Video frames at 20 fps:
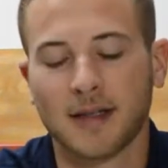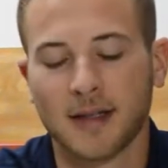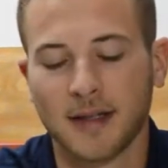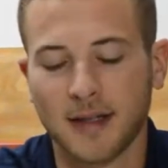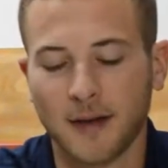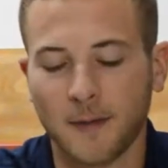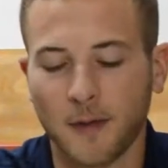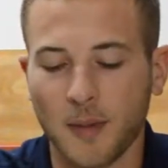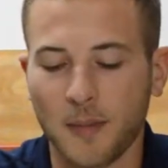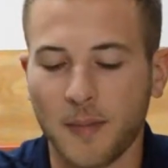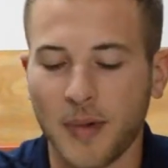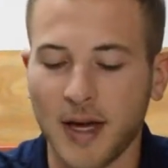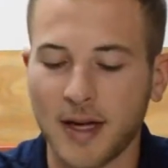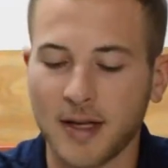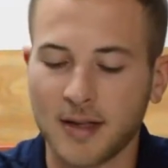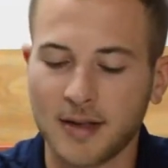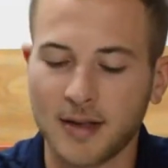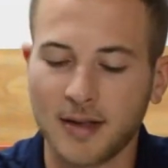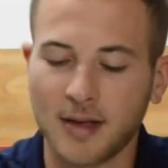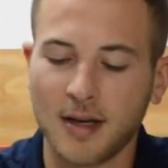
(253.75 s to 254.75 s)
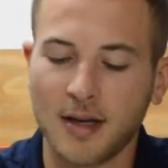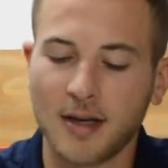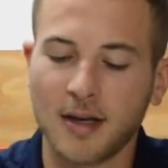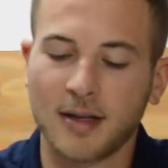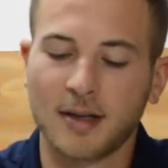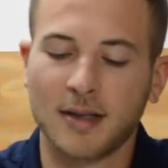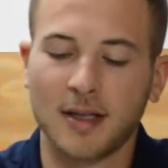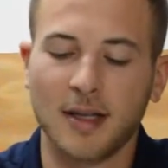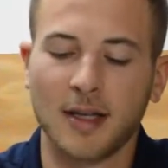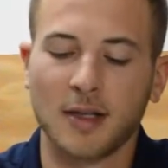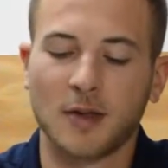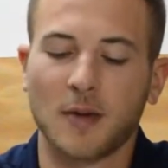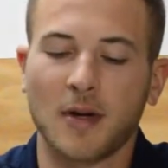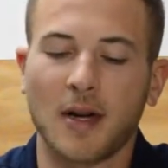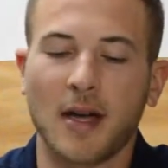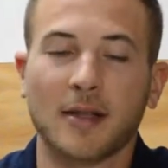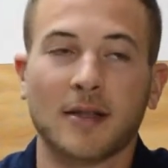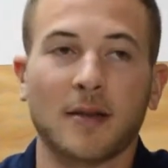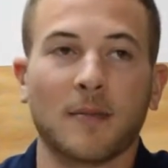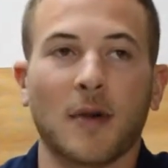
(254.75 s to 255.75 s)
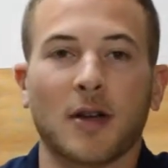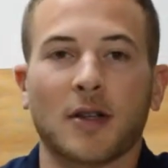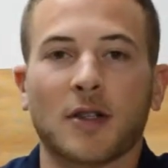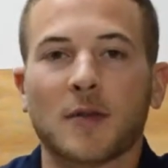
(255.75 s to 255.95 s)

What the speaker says: a different base, see, this one has a much